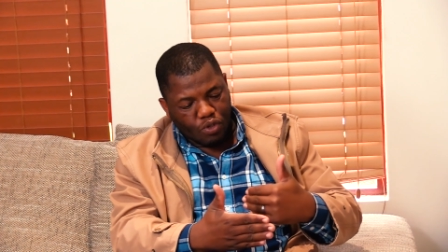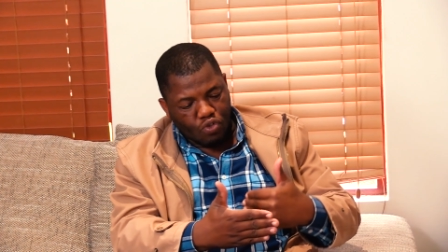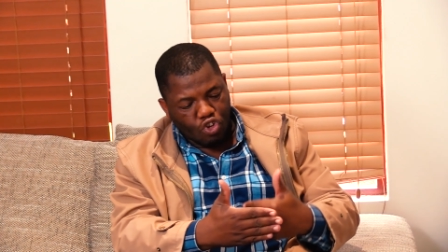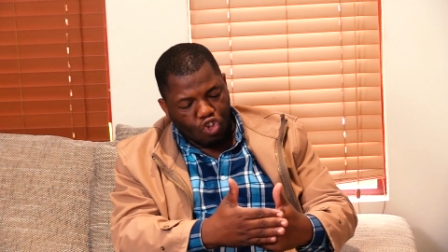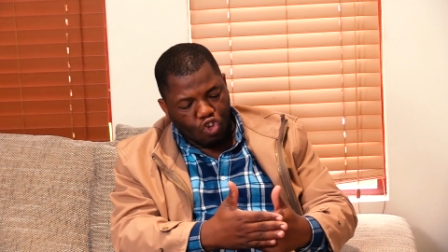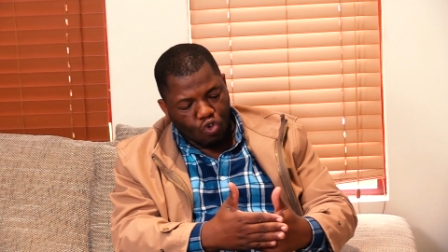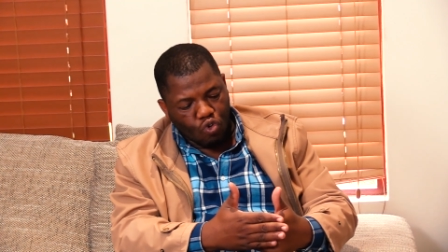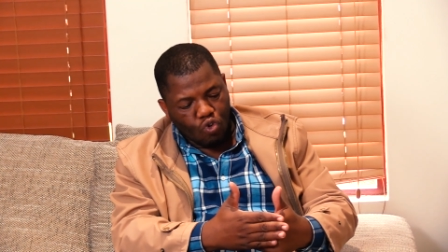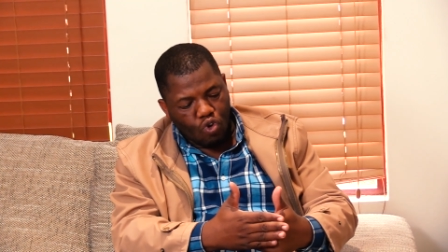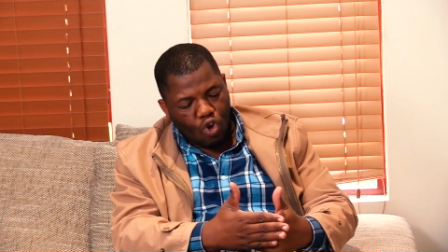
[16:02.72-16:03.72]
between
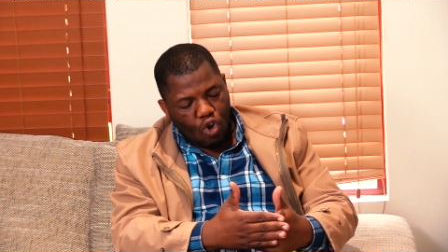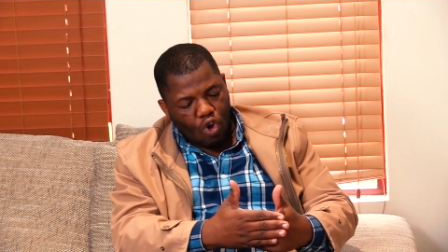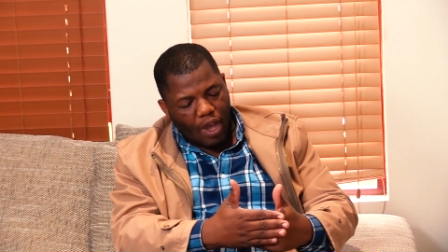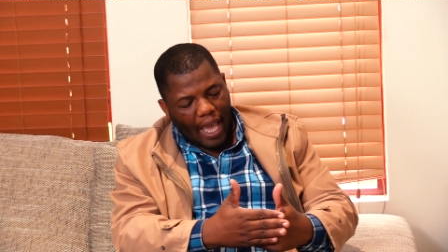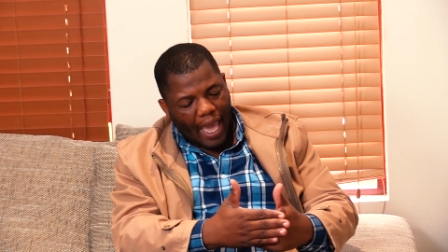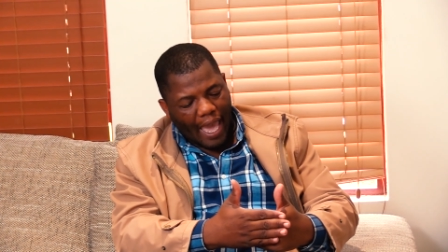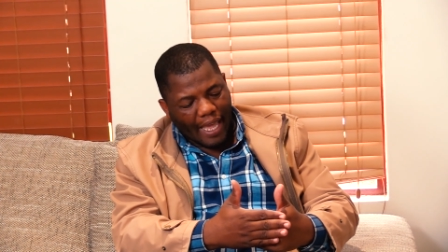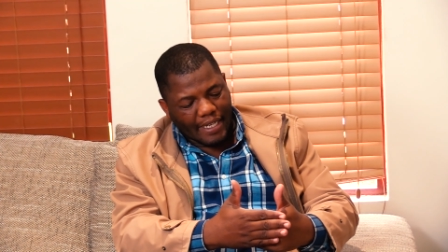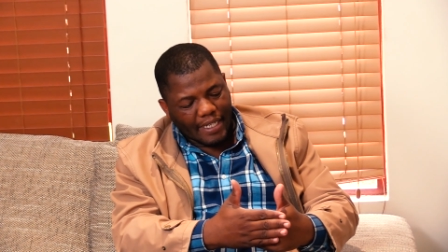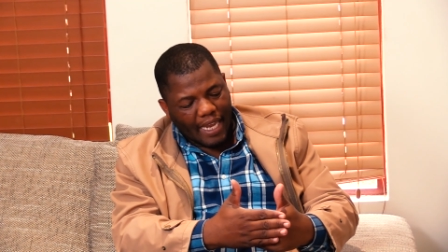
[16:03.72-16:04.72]
you
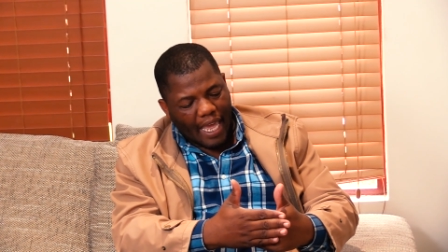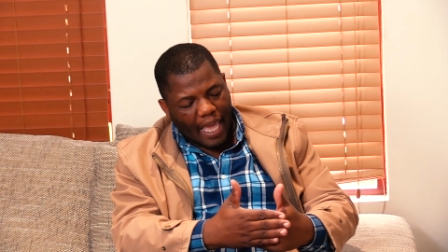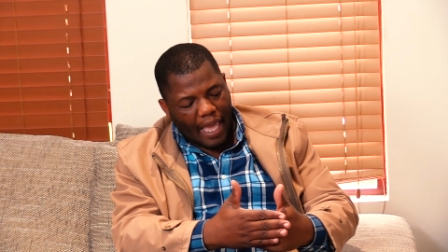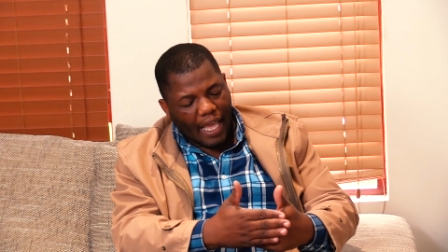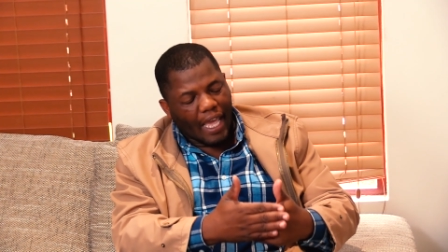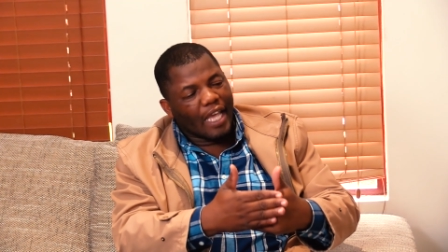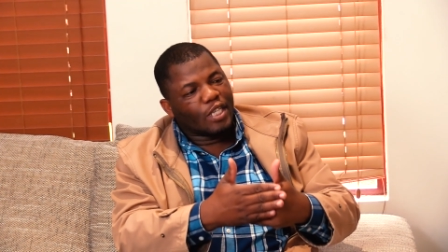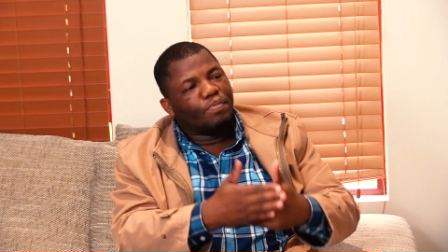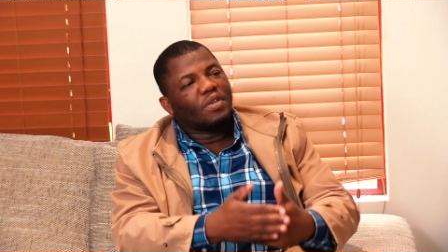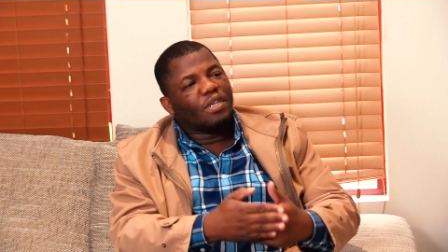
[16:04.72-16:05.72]
and uh, a
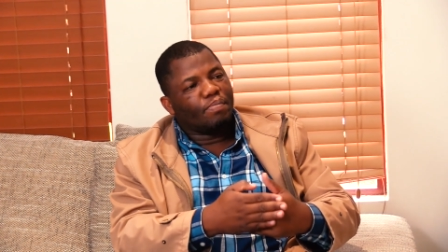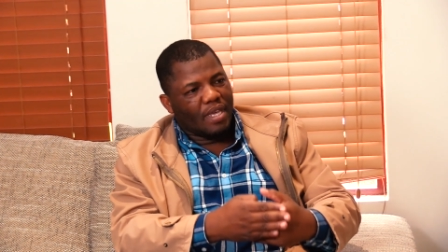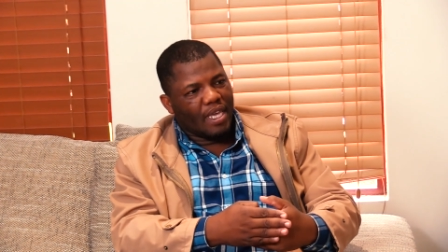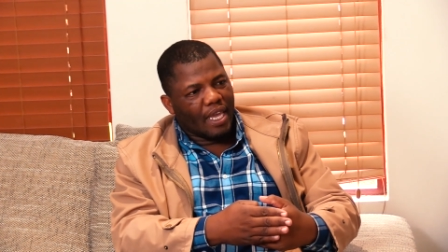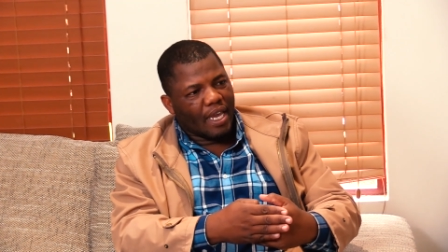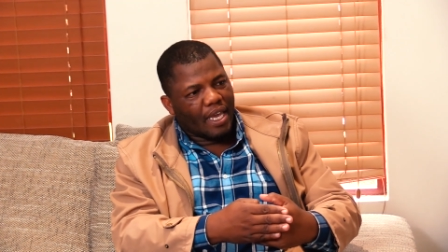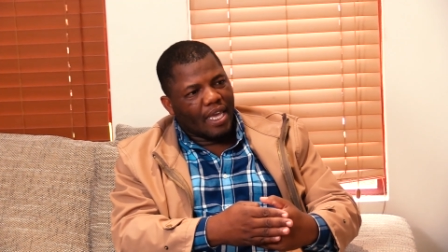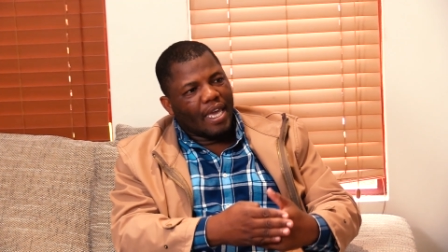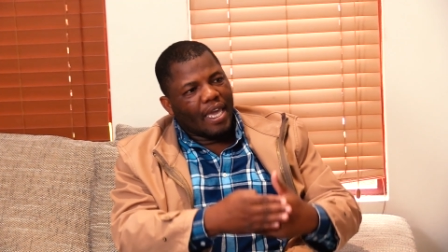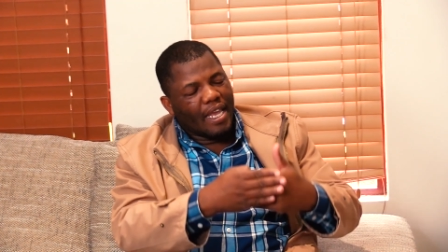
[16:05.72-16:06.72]
spirit being,
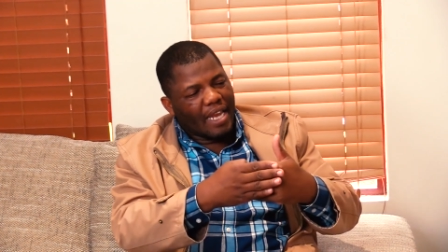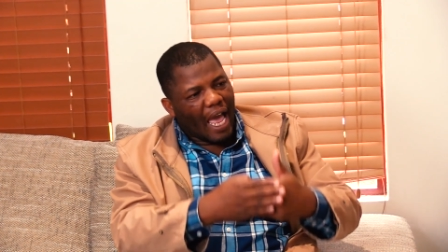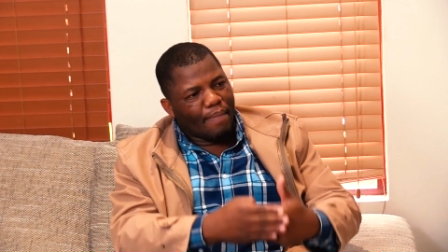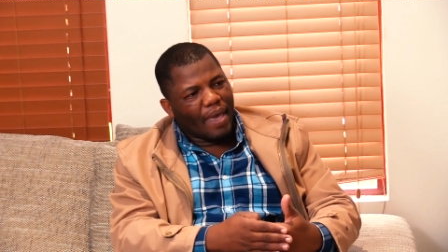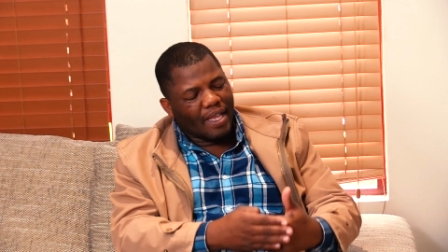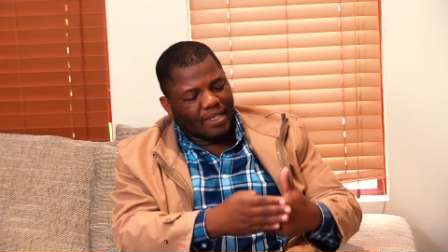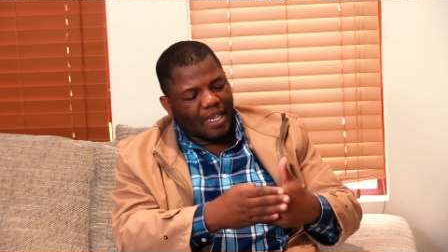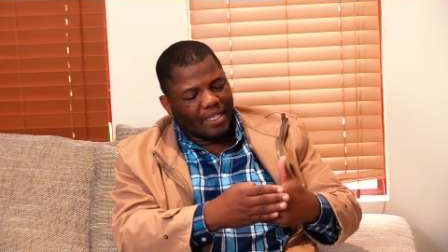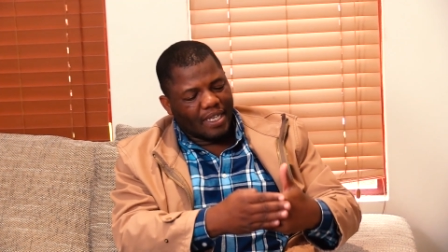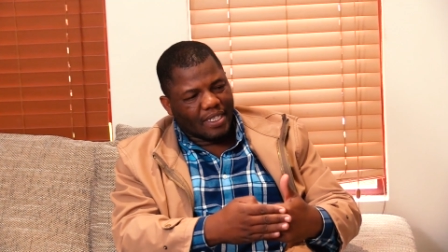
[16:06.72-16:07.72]
it happens
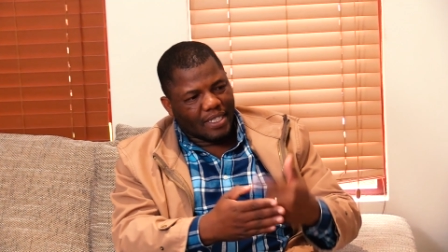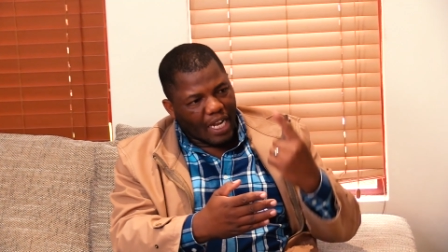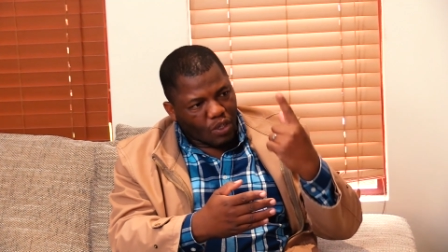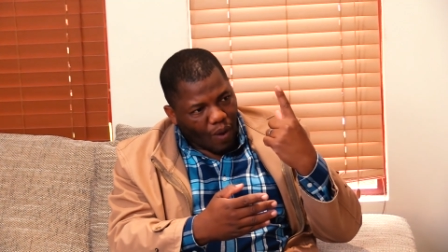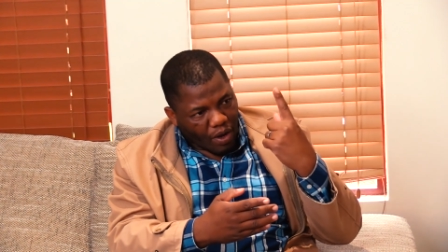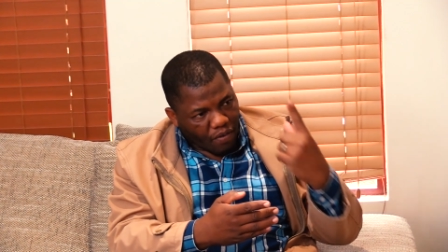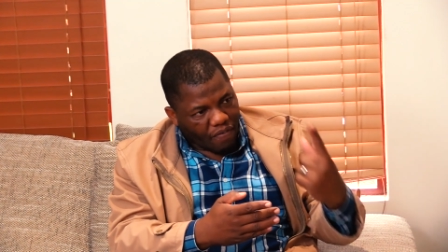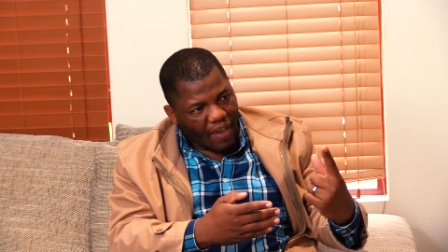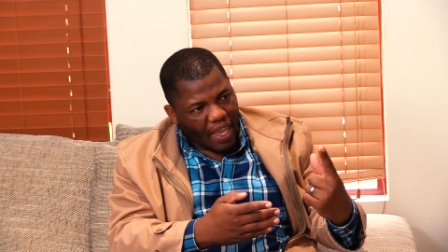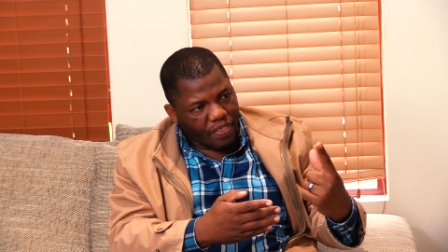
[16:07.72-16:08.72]
as a result, one, of
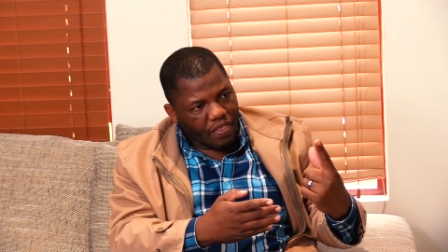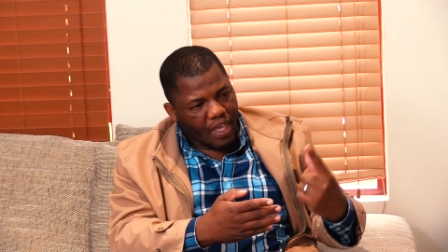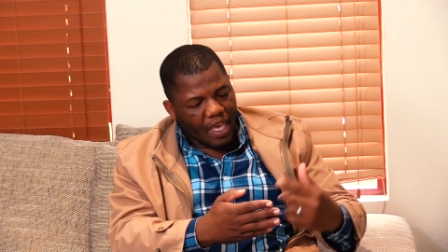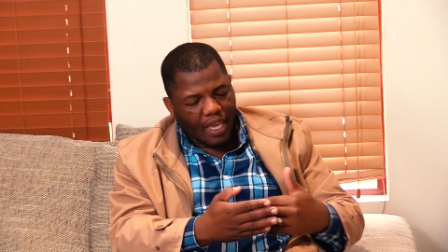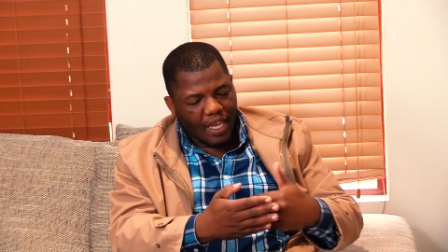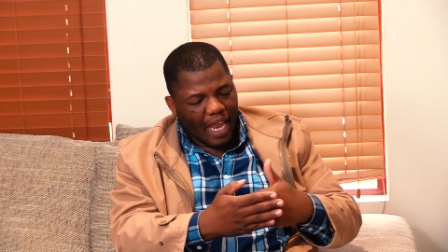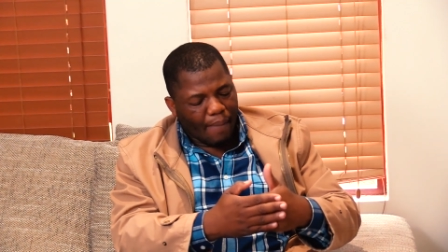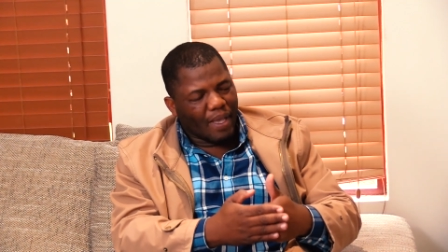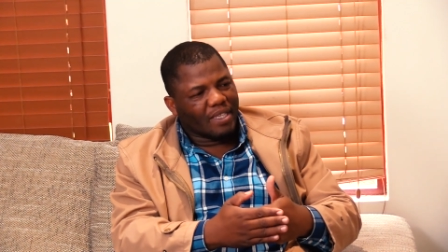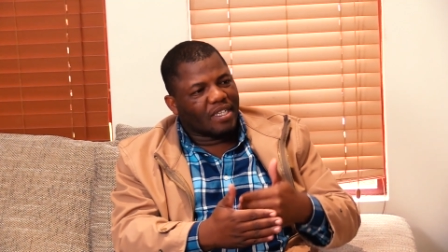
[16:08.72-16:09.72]
faith. It
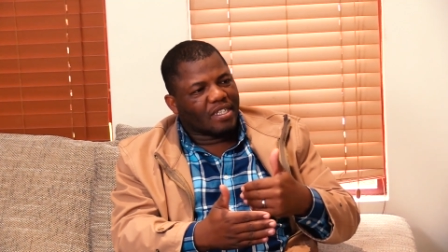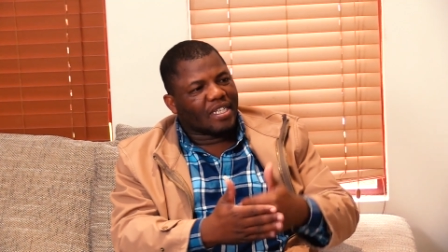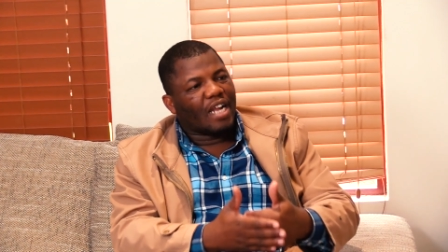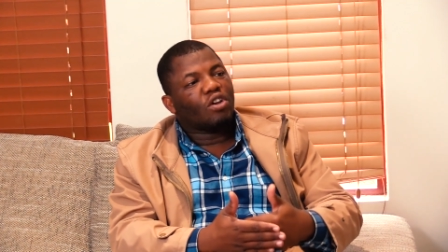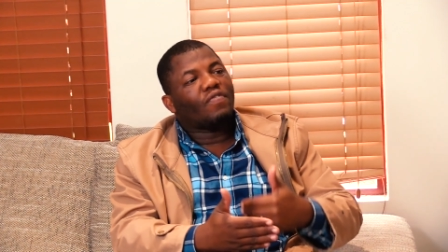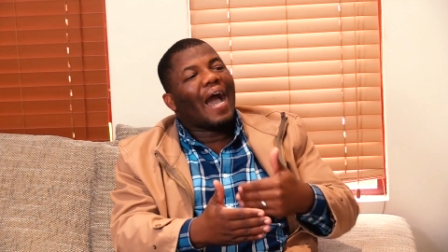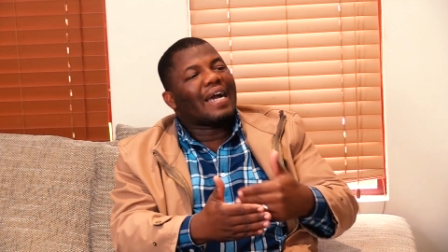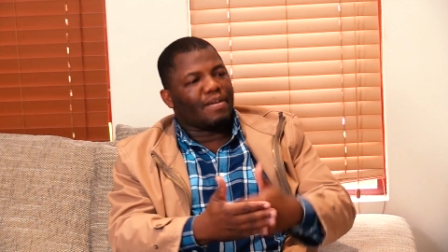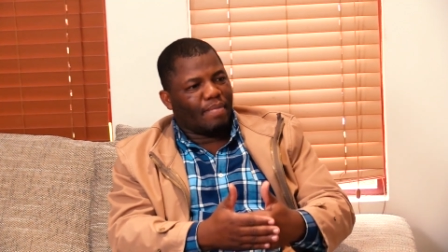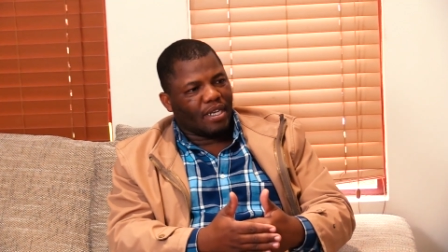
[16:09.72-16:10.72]
happens as a result of
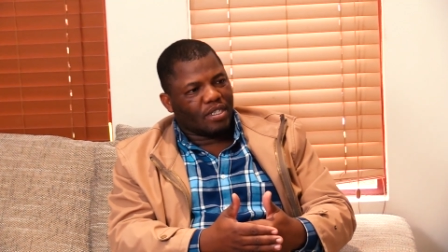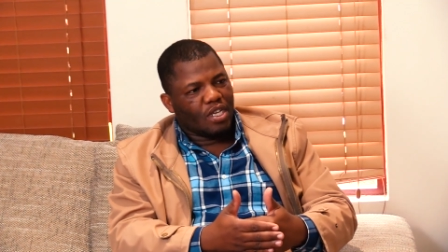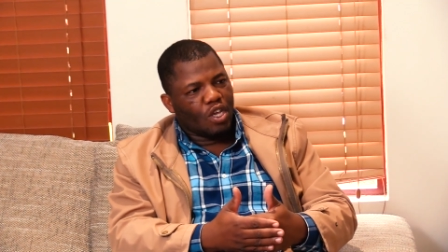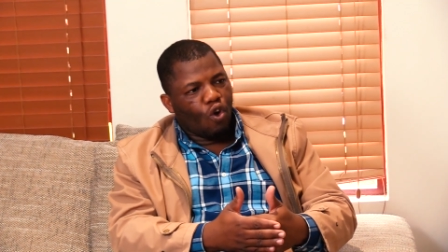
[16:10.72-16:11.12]
agreement.